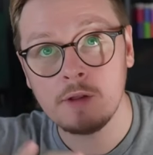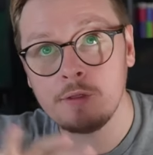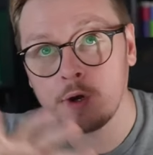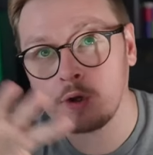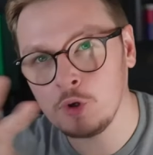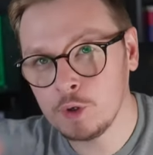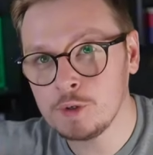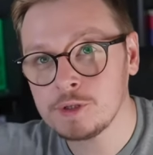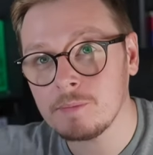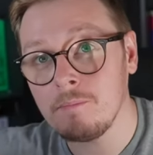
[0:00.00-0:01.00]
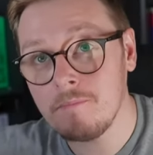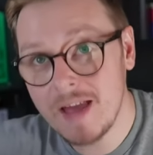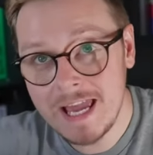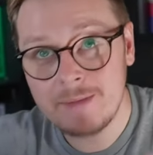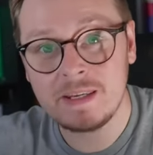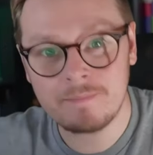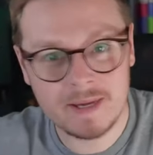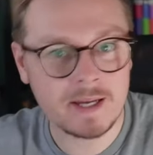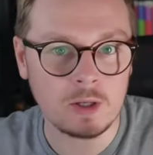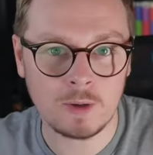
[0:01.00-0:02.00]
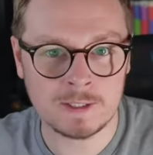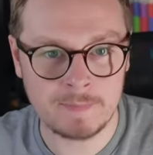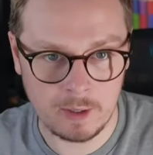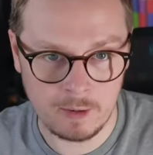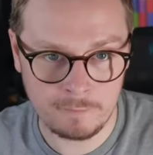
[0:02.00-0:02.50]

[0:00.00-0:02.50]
that could maybe be a Lost spin off.